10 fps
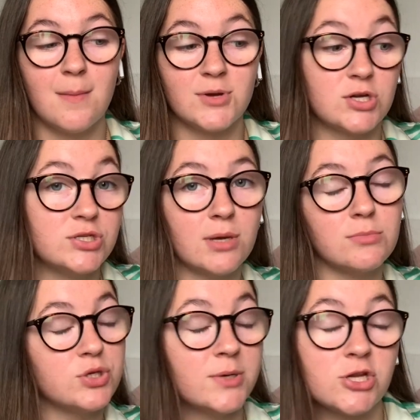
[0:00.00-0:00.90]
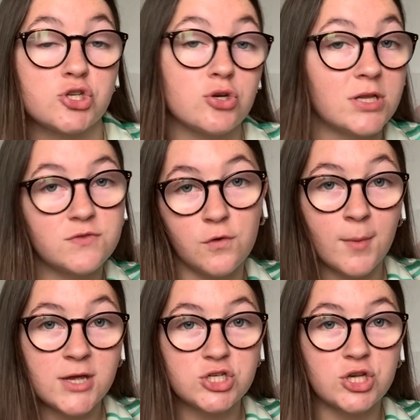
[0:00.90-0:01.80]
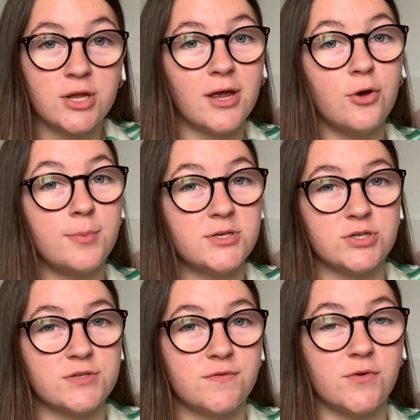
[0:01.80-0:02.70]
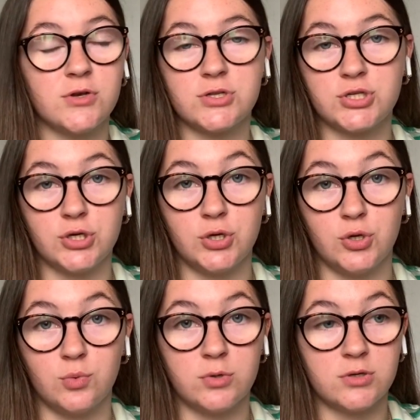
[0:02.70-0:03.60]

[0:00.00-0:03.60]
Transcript: because I'm doing a transformation, it would be just fun to